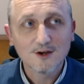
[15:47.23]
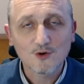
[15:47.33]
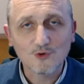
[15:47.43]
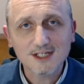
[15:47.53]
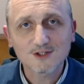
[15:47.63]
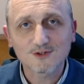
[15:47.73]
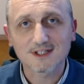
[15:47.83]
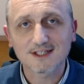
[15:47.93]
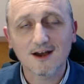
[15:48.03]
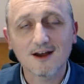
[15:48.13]

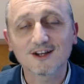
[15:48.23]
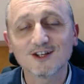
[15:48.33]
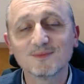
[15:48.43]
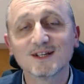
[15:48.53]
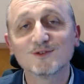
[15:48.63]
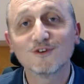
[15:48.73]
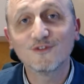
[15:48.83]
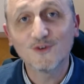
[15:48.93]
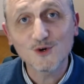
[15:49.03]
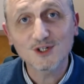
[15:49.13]
Restaurants aren't going to be able to
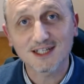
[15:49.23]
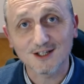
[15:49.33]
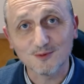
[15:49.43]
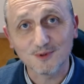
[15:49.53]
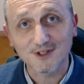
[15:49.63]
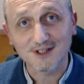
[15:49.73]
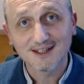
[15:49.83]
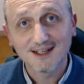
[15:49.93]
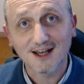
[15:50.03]
afford to open.